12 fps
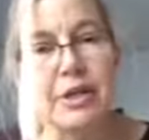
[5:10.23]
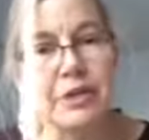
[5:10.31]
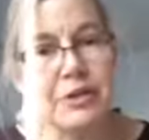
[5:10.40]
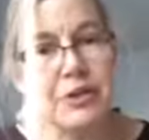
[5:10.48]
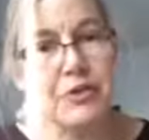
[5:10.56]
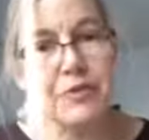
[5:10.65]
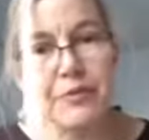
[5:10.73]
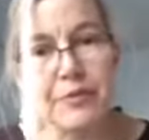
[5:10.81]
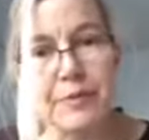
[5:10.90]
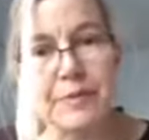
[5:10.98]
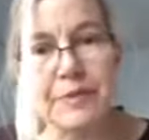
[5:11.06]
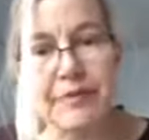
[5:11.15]
certain
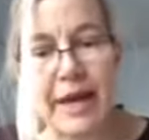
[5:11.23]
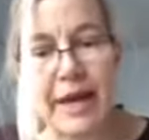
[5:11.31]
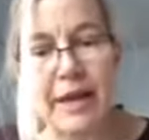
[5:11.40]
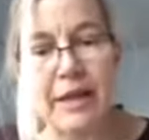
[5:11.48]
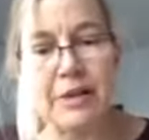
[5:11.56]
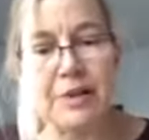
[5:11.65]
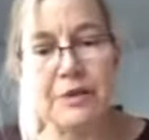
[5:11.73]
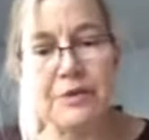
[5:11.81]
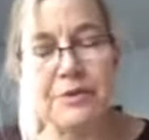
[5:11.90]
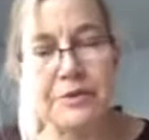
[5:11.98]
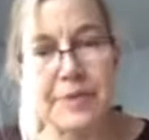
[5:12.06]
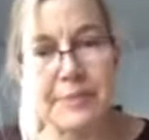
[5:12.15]
forms of
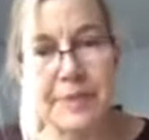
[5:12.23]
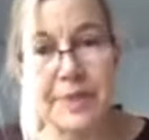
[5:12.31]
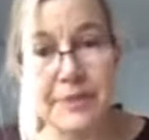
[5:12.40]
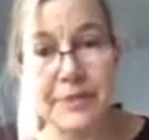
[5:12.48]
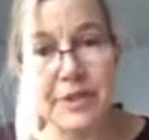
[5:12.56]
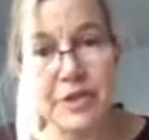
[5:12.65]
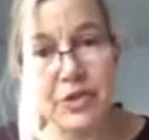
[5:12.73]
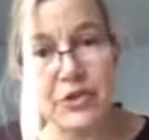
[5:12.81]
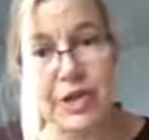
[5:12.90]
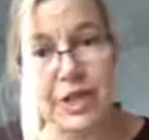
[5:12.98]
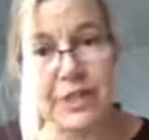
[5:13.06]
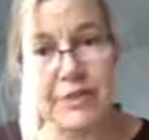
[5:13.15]
aloe, specific
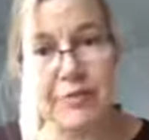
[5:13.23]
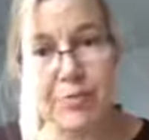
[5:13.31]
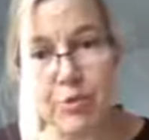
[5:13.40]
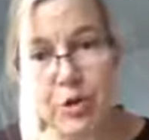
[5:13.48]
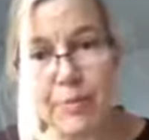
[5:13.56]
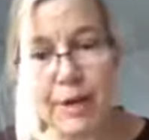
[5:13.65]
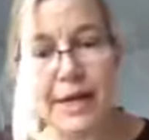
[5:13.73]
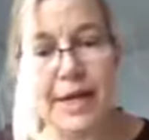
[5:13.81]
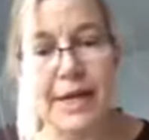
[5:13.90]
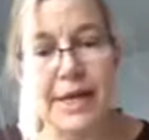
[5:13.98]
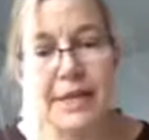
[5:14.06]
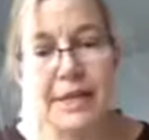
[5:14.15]
strains of
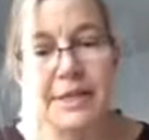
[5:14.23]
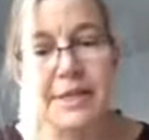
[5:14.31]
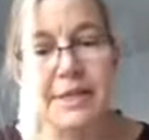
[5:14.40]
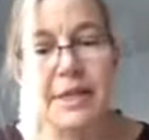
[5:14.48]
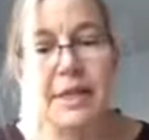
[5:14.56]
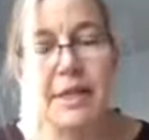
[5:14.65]
probiotics,